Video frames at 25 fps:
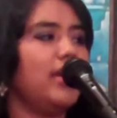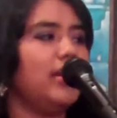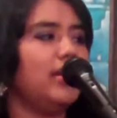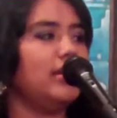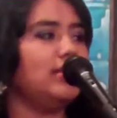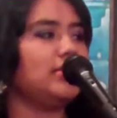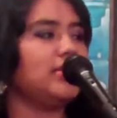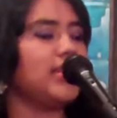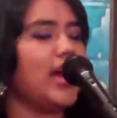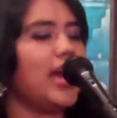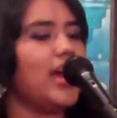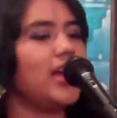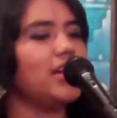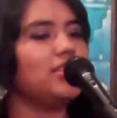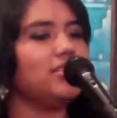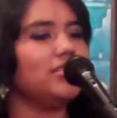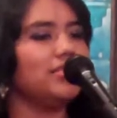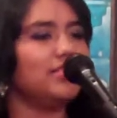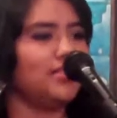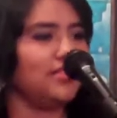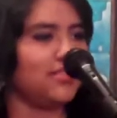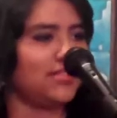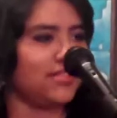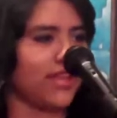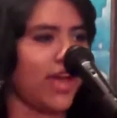is I
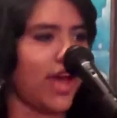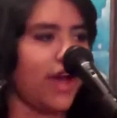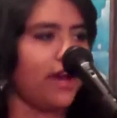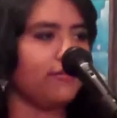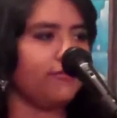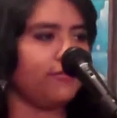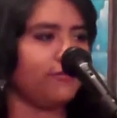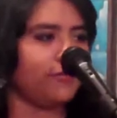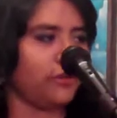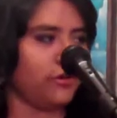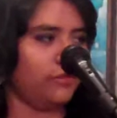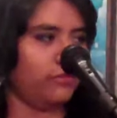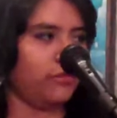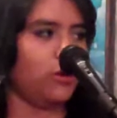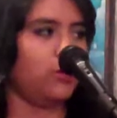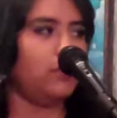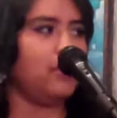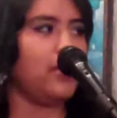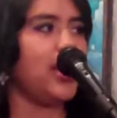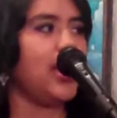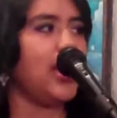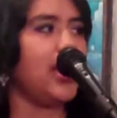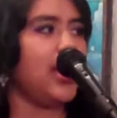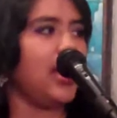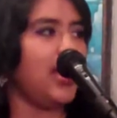actually sat for a
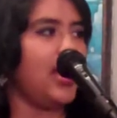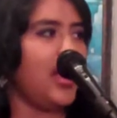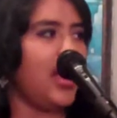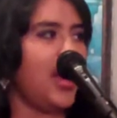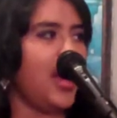moment